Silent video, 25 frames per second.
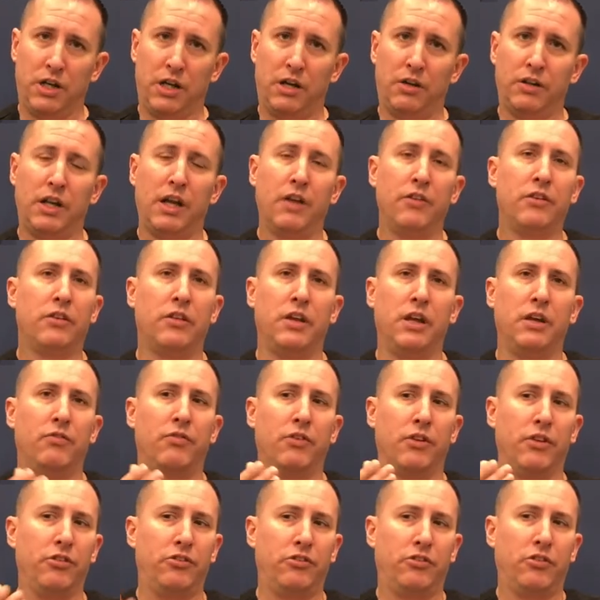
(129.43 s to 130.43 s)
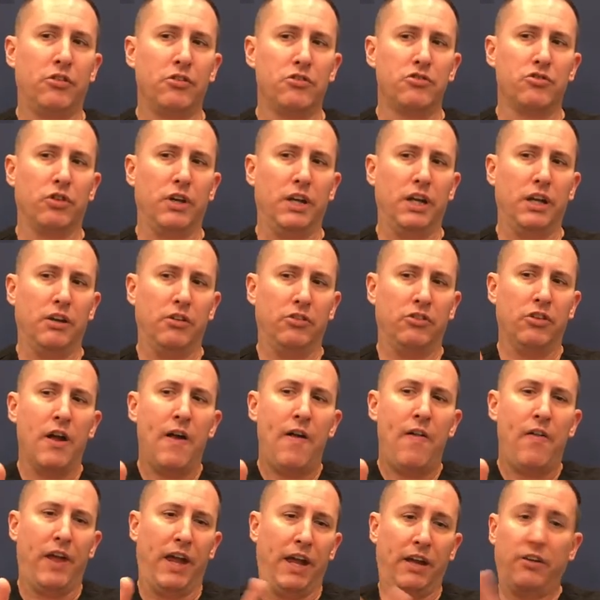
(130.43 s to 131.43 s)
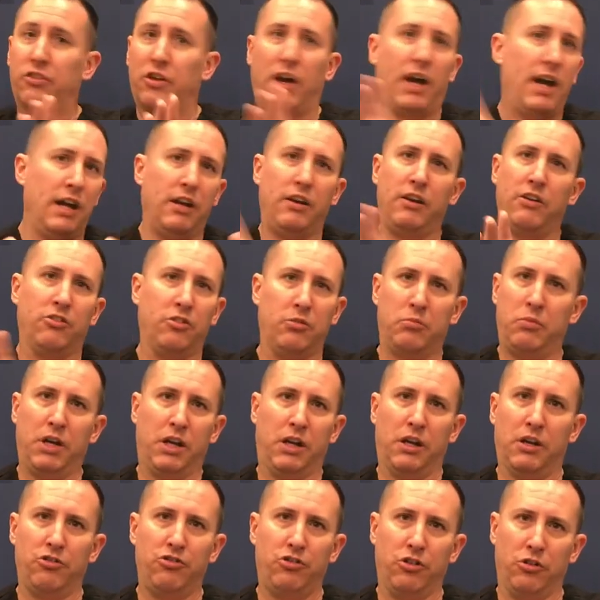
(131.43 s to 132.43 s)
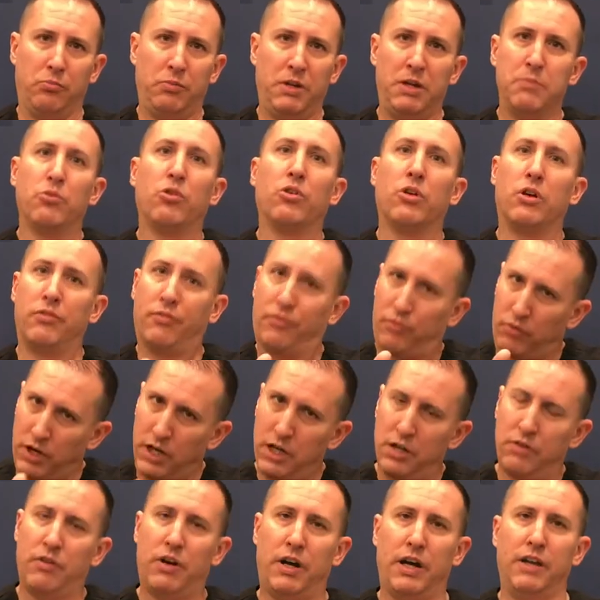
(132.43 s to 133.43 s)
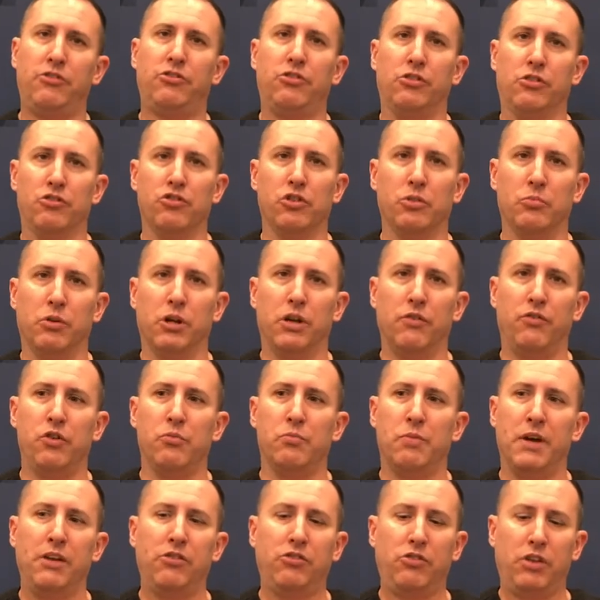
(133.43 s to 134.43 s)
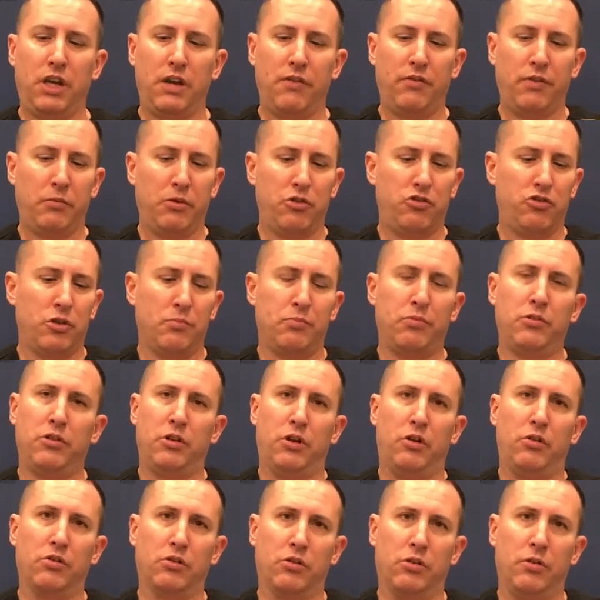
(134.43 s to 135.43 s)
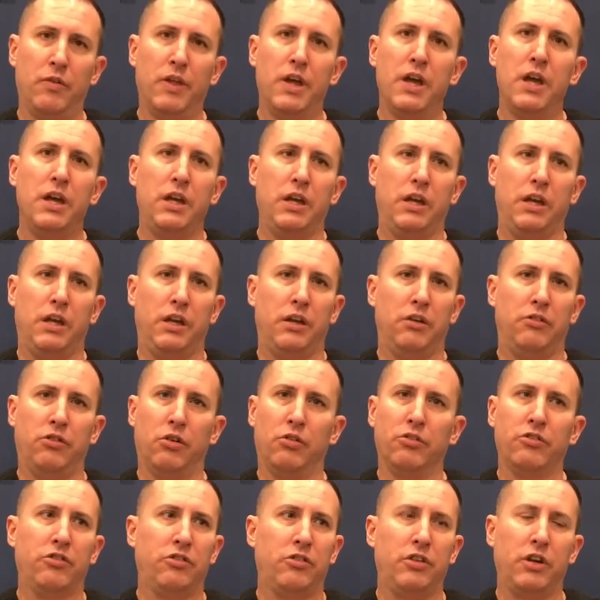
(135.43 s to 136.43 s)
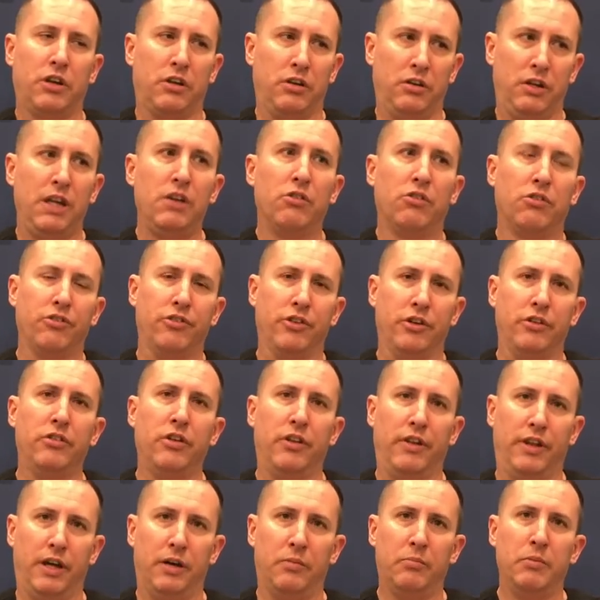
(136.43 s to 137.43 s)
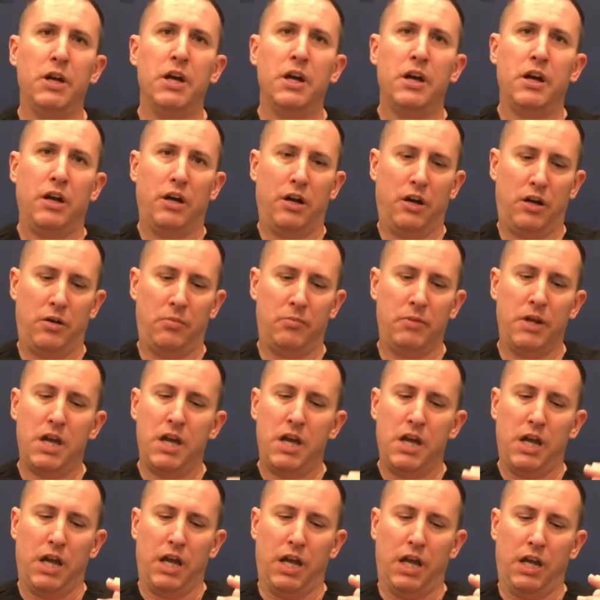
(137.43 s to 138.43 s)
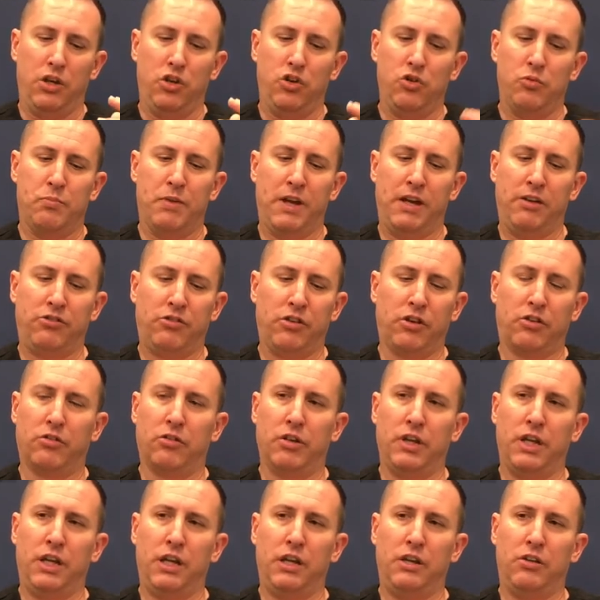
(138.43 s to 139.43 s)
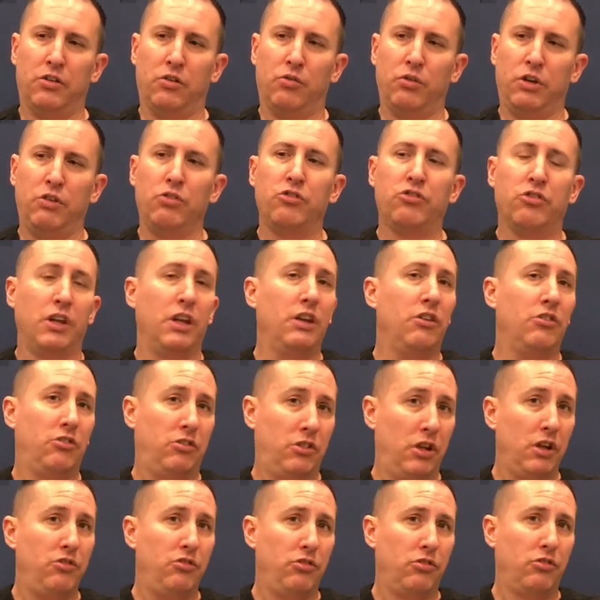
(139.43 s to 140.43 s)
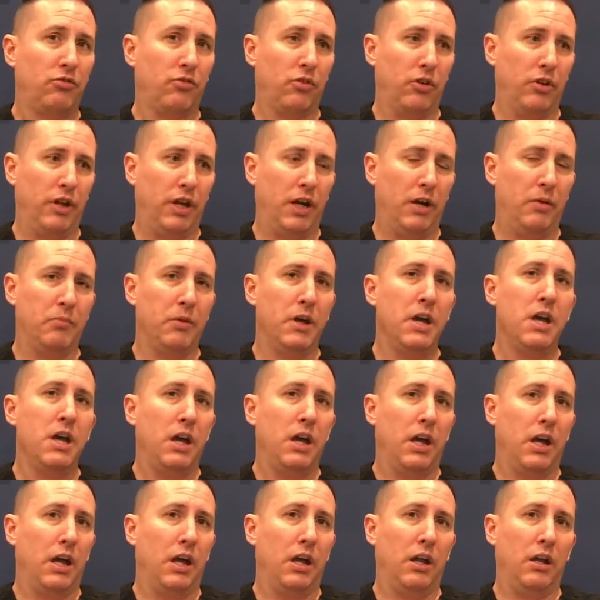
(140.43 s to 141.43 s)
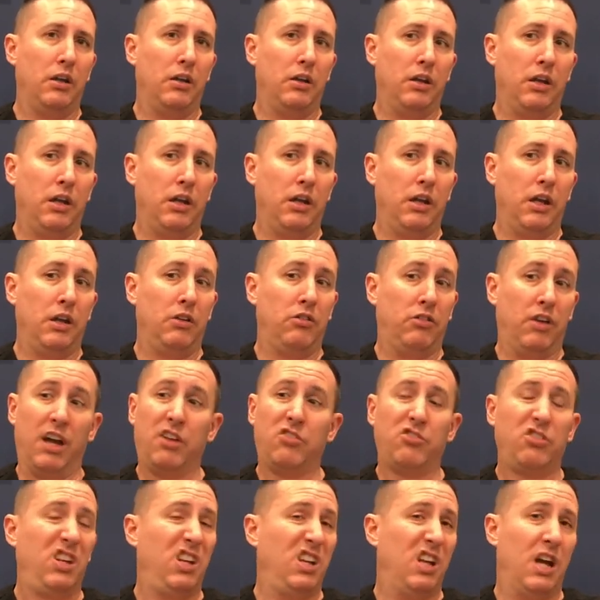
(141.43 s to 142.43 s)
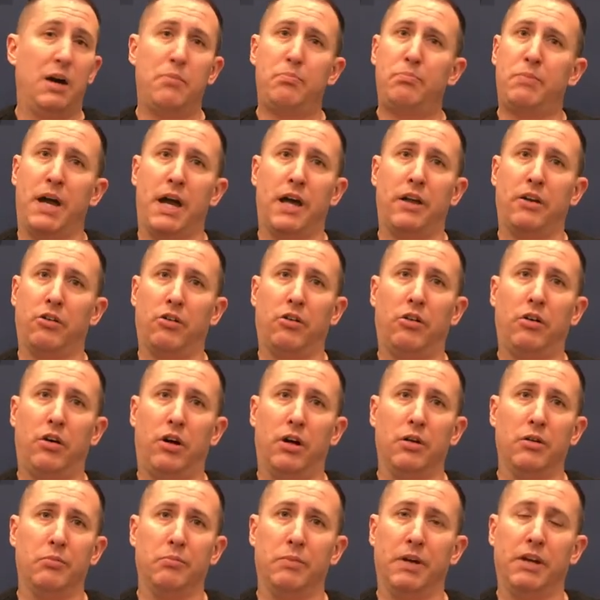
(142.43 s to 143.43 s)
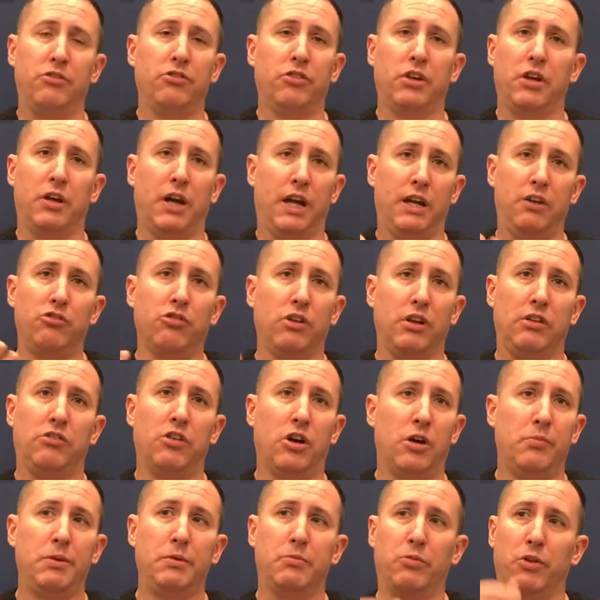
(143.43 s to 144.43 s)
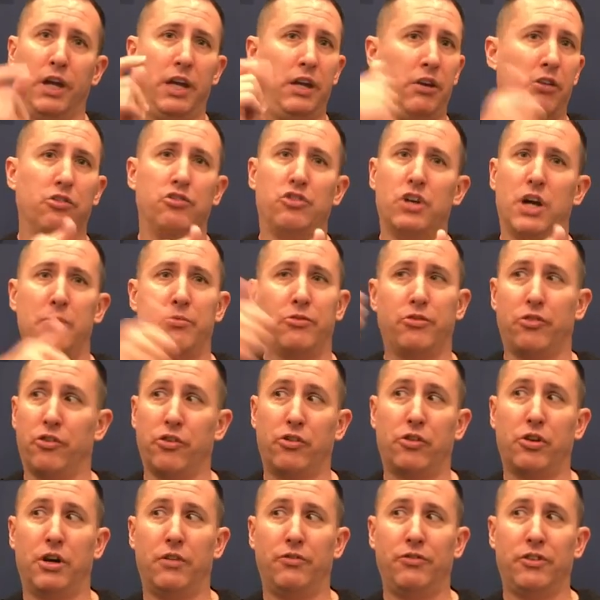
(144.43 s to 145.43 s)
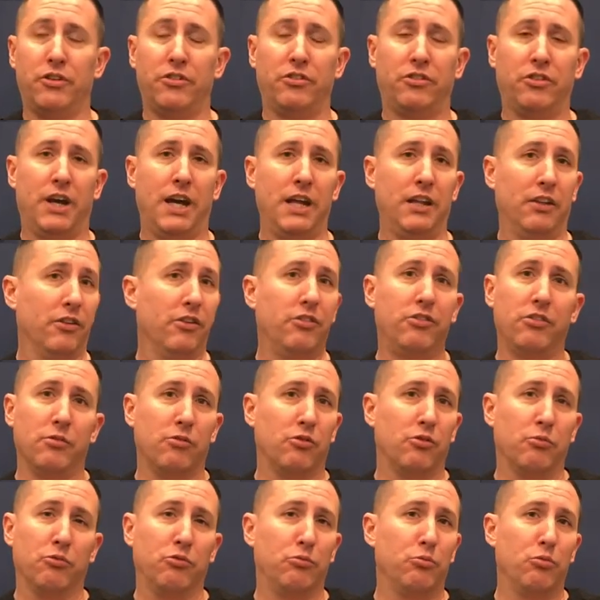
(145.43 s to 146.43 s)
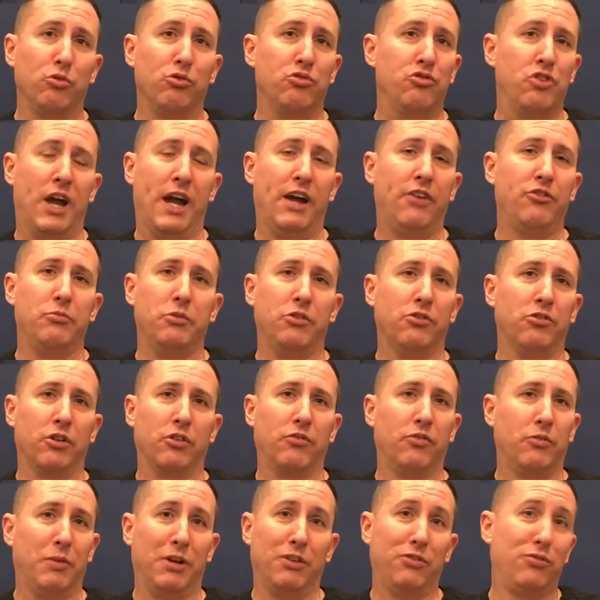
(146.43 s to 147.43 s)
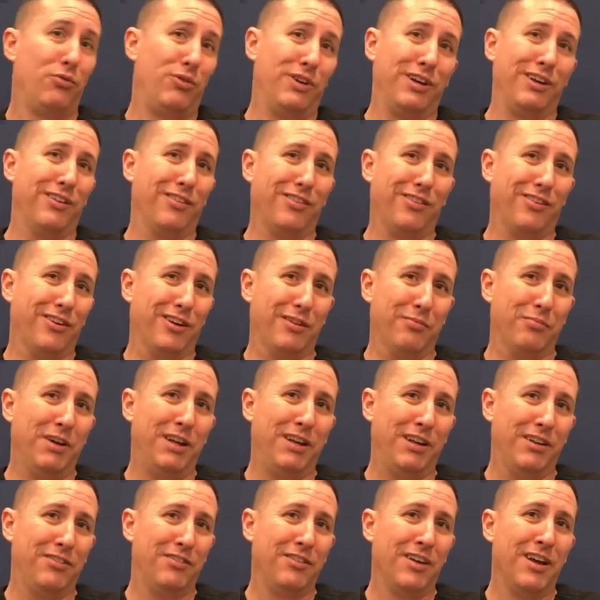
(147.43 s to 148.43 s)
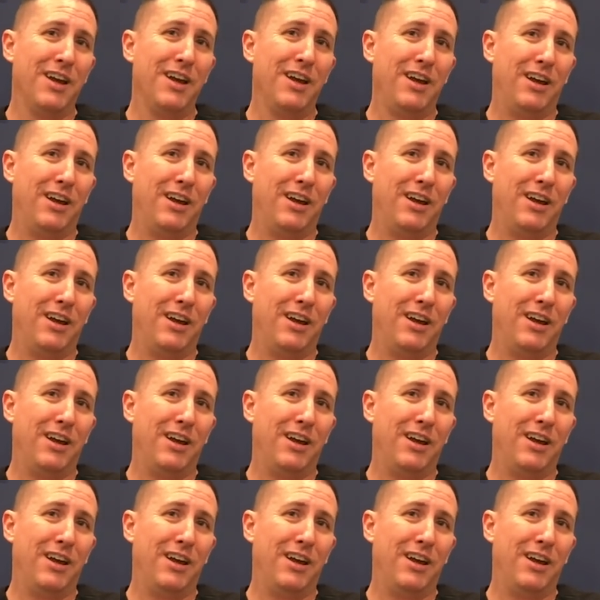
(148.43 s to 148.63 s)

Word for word: Now the other thing for the surgery is, anxiety is a big issue. People are afraid of eye surgery, but if you basically give them a triple local, you don't stick needles into them, and you basically don't use any stitches for them, and it's actually not bad at all. And basically, I usually tell people, hey, your job is to look off to the side and listen to some smooth jazz music for about 20 to 30 minutes.